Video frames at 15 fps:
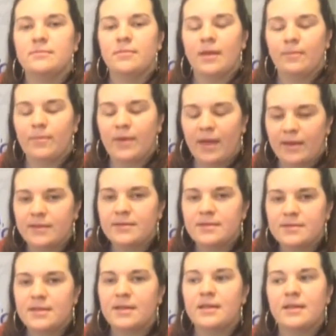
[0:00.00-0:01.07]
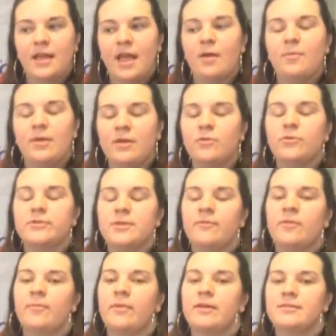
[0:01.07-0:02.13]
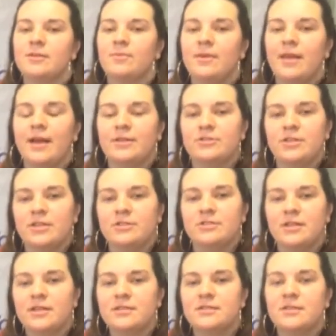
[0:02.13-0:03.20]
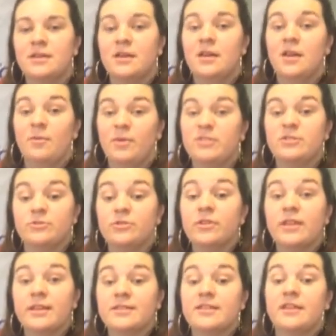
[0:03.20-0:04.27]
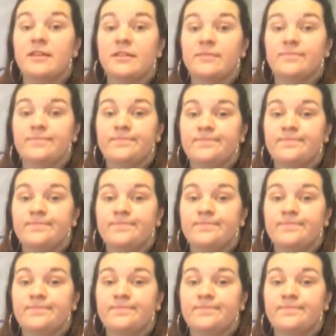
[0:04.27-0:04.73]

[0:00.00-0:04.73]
like beginning to say, yeah, we can do something with this, like we can change this, which is really exciting.